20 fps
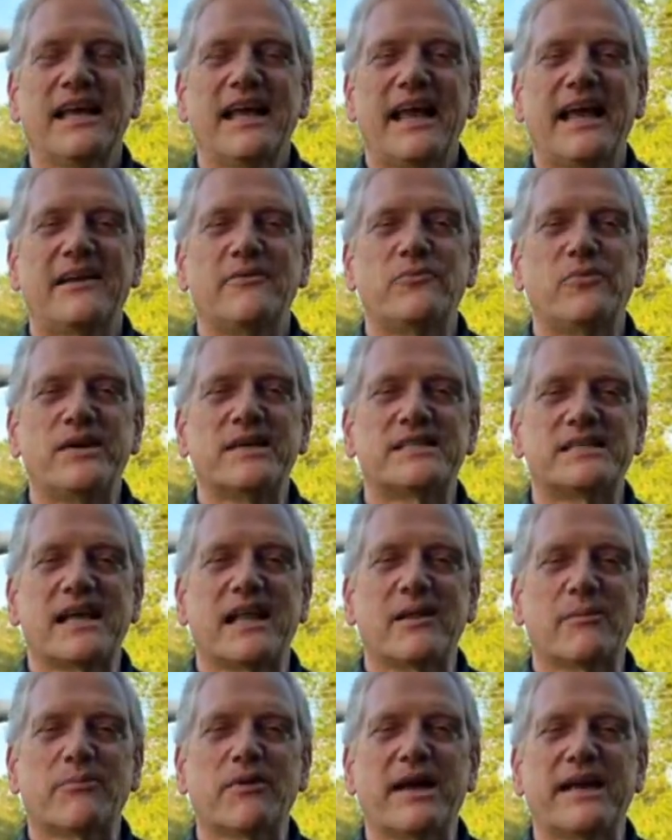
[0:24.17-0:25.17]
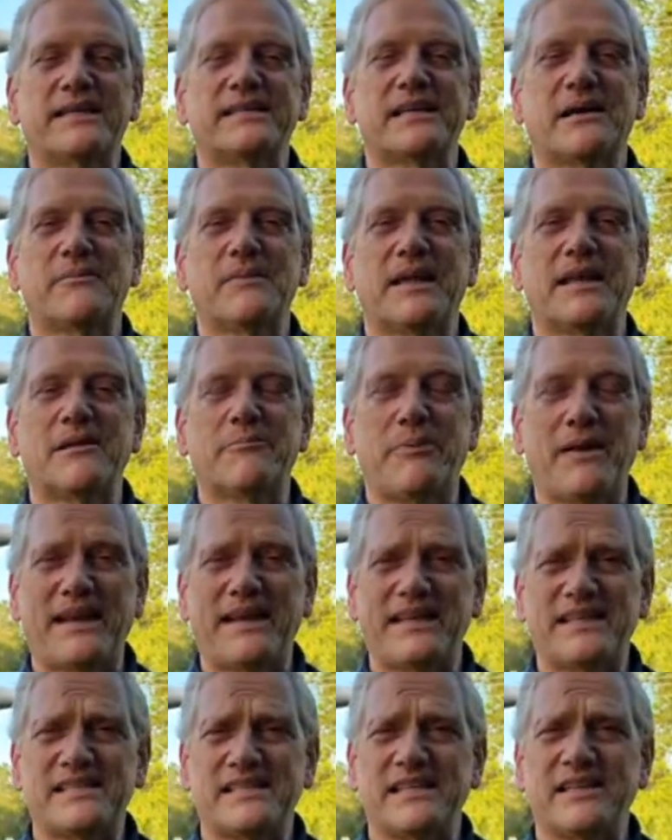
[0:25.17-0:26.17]
And we celebrate
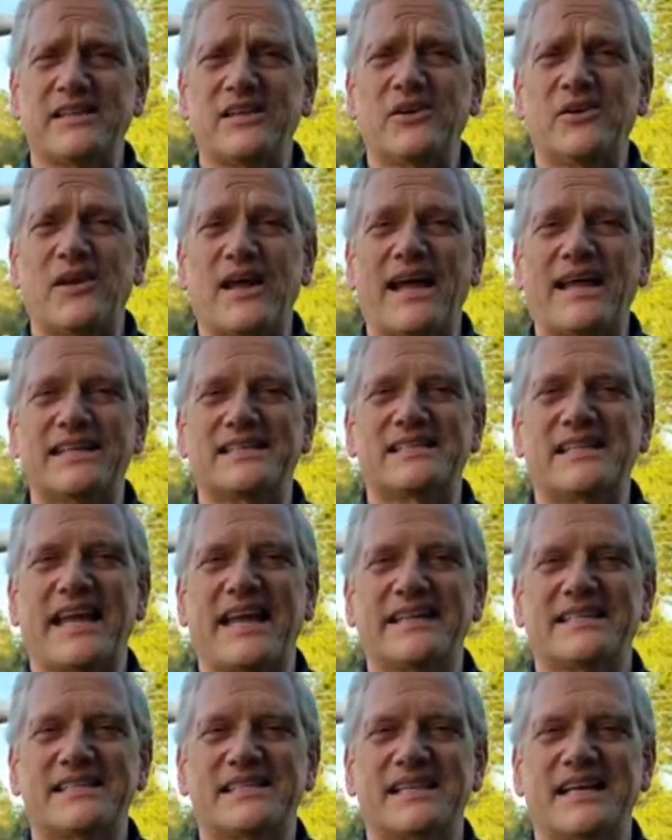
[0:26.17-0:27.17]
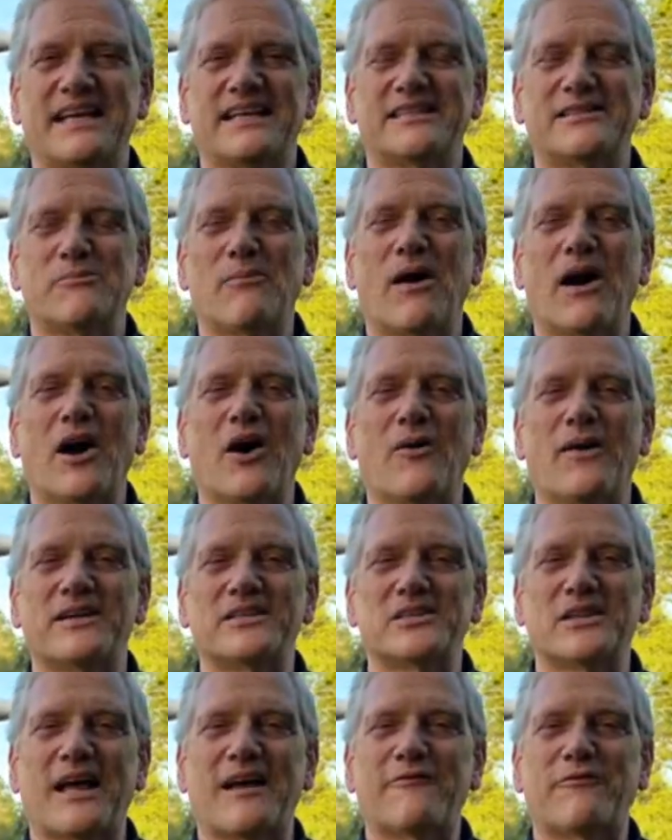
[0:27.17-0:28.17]
independence in the United States tomorrow on
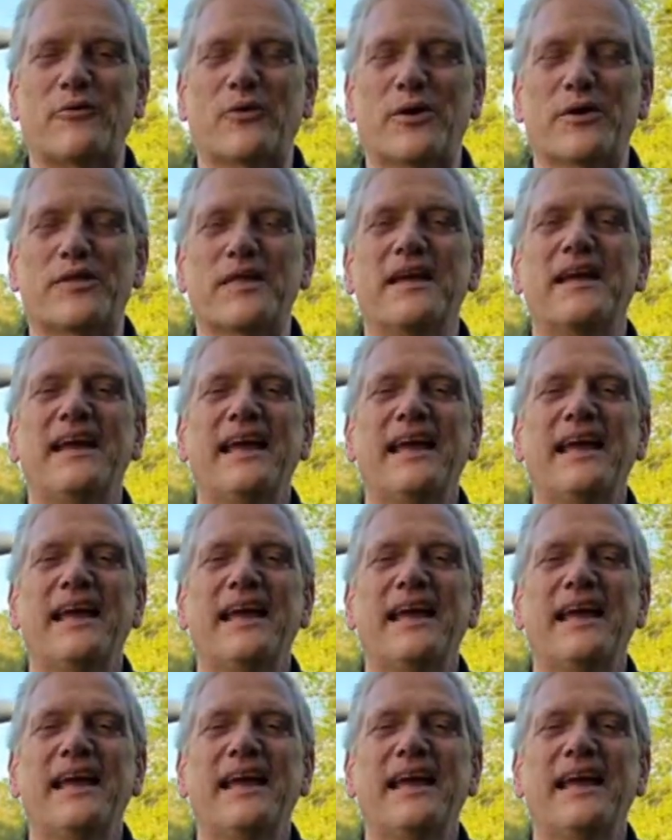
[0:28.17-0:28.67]
July 4th.